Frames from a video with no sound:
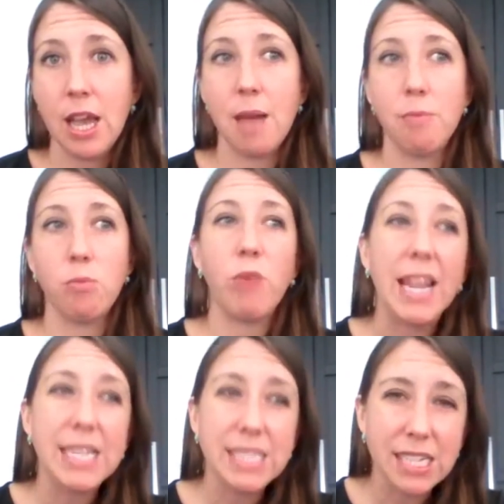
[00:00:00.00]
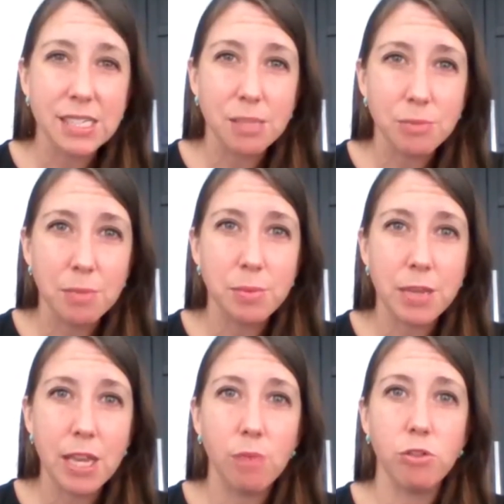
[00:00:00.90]
Rice can sometimes
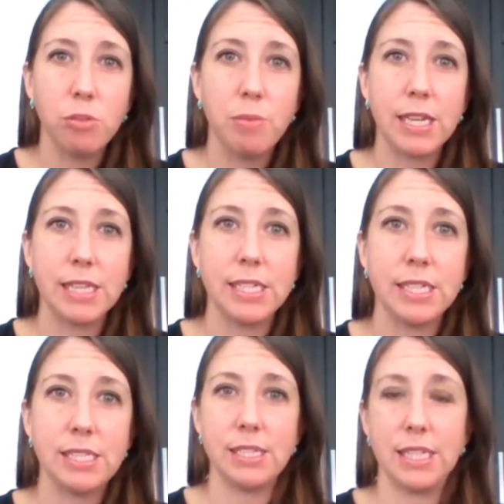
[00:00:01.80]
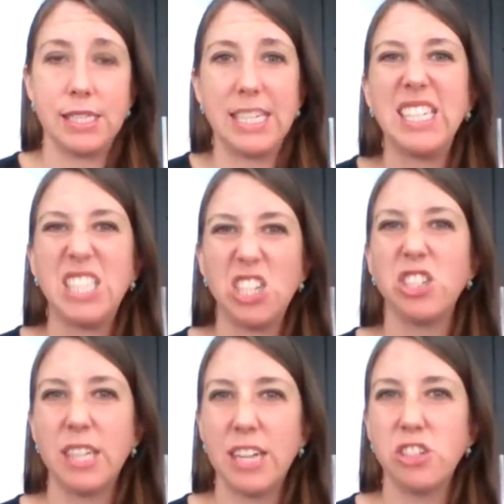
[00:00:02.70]
be helpful because it's easier
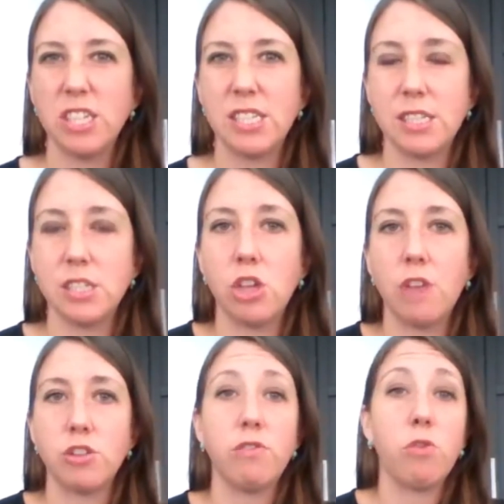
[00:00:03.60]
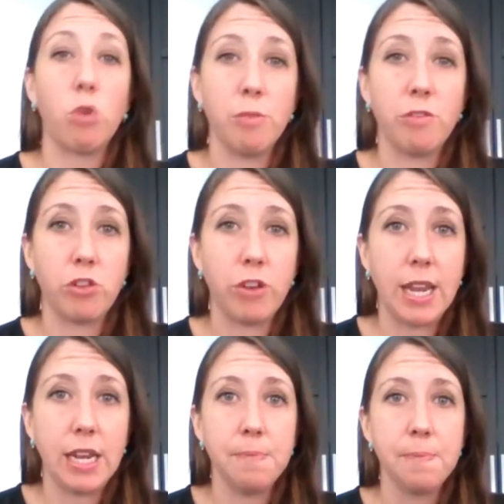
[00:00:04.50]
to digest. It's a softer form of
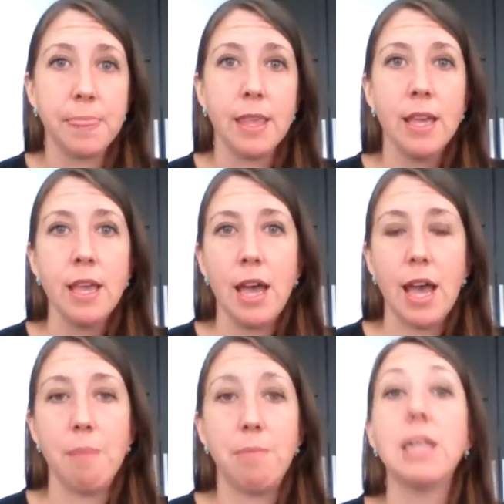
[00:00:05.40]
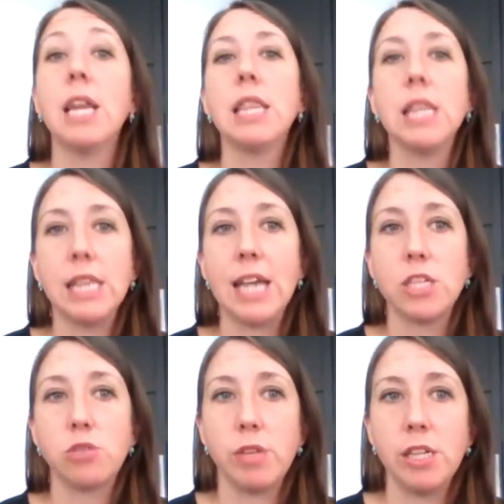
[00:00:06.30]
grain. But
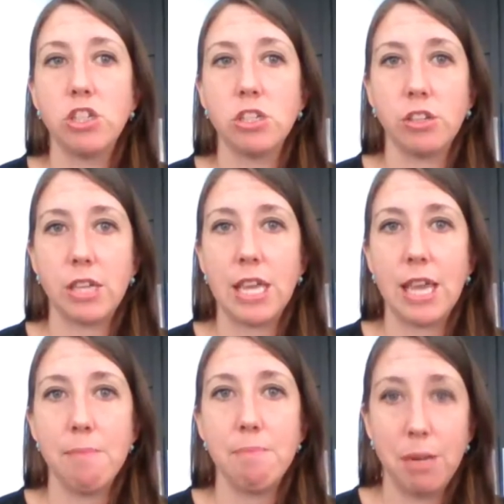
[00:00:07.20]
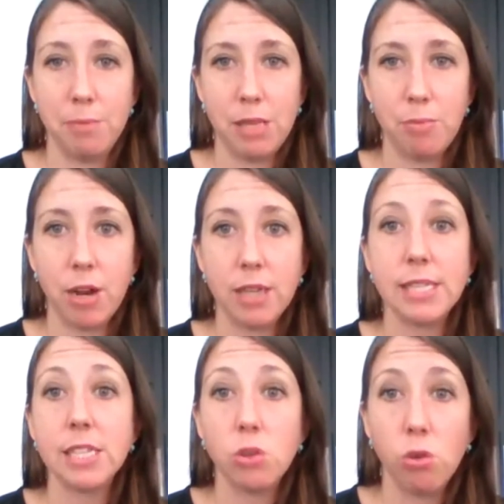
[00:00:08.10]
nonetheless, really just looking at minimally
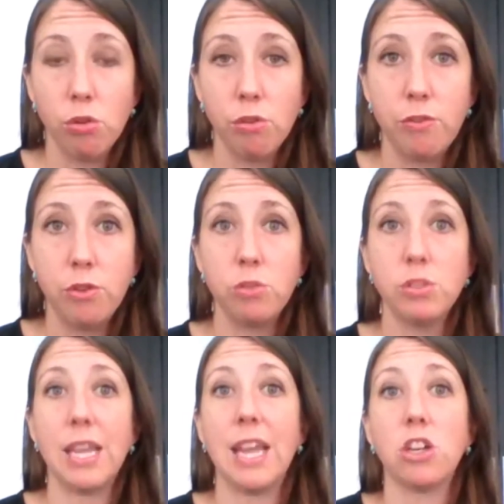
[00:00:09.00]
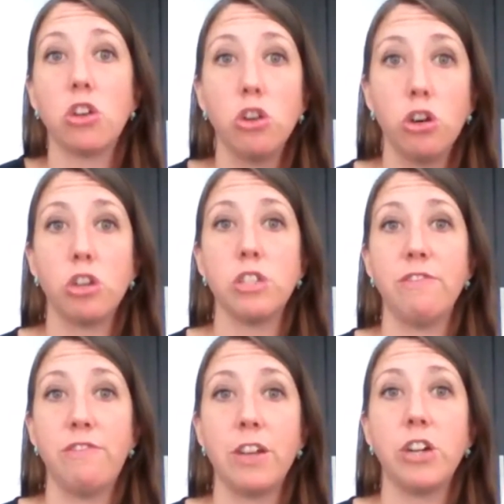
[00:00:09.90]
processed whole foods and cooked
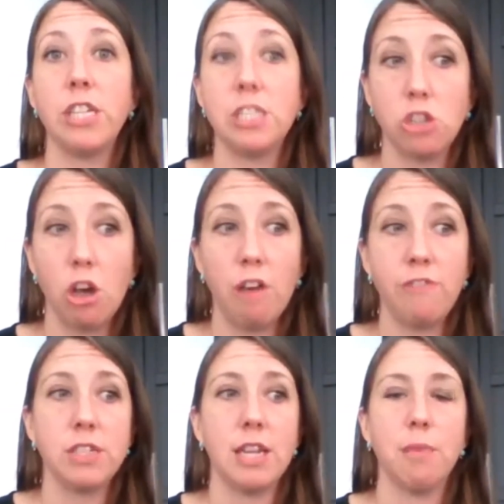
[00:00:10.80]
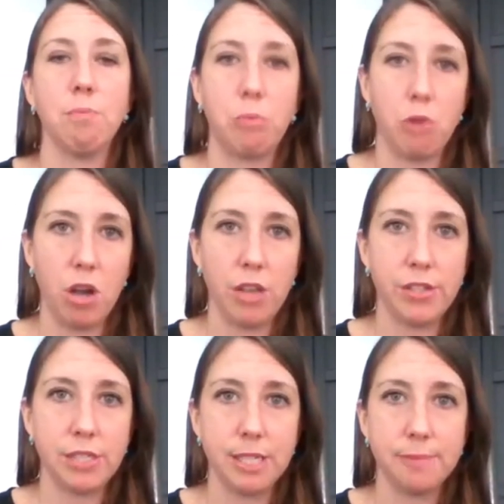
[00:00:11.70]
very soft in
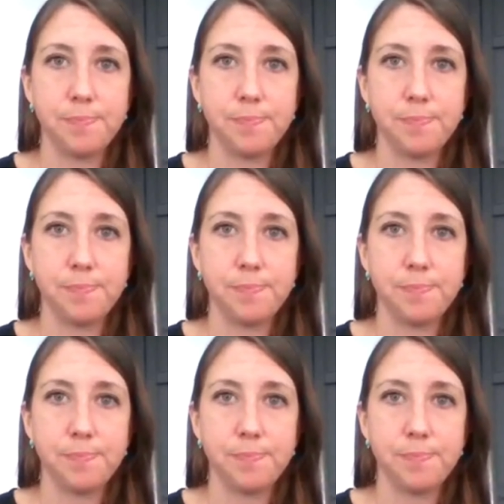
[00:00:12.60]
broths.